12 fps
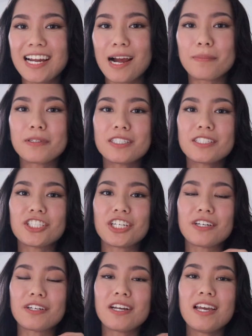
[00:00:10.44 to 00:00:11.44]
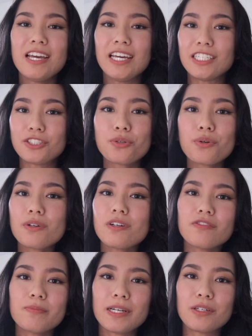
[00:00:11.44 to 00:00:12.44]
I'm going to share a tour
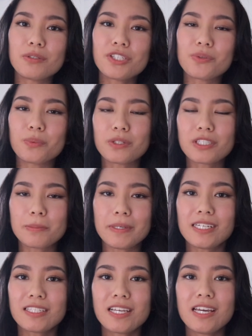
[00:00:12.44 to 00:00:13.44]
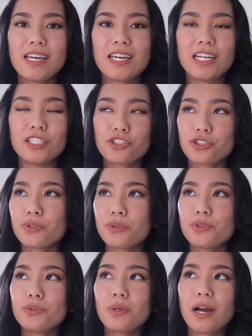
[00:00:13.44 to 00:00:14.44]
of my Notion workspace and show
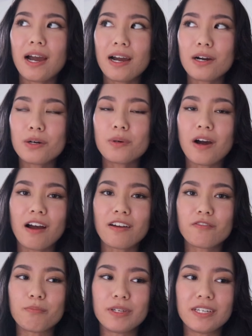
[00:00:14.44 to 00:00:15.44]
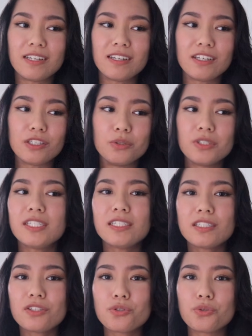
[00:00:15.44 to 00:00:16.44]
you how I've been using
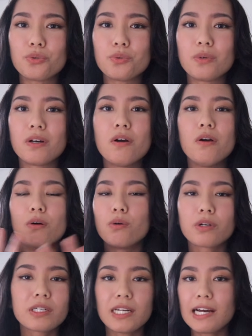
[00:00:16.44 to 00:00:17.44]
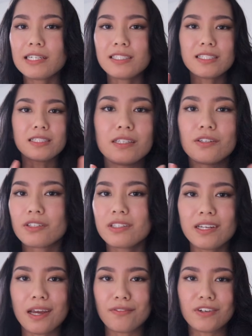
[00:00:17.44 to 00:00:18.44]
it to organize
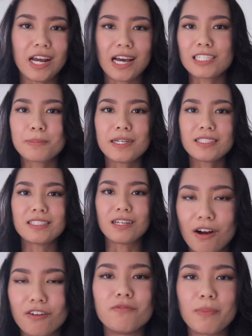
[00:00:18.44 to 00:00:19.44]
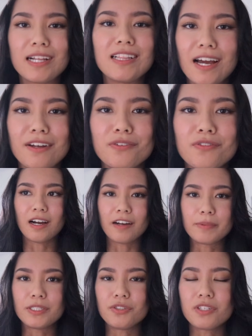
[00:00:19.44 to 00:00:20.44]
literally every aspect of my life. I've
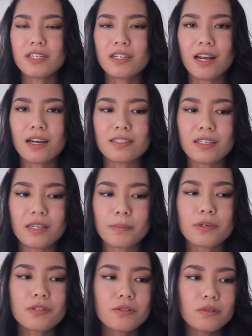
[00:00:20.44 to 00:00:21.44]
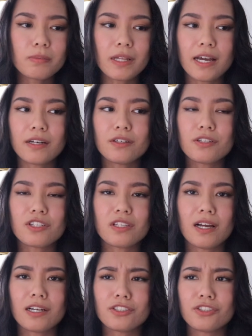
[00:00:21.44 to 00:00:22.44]
been using it as a personal planner
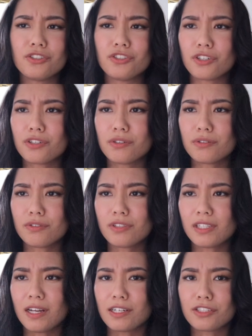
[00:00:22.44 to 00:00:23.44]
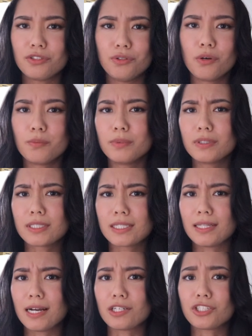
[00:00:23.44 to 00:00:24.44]
slash journal slash notebook
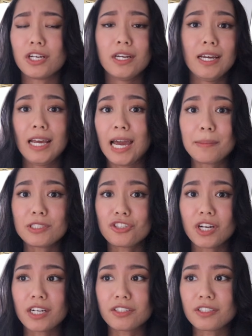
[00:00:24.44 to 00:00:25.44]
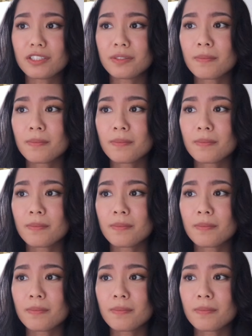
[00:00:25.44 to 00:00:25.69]
slash habit tracker.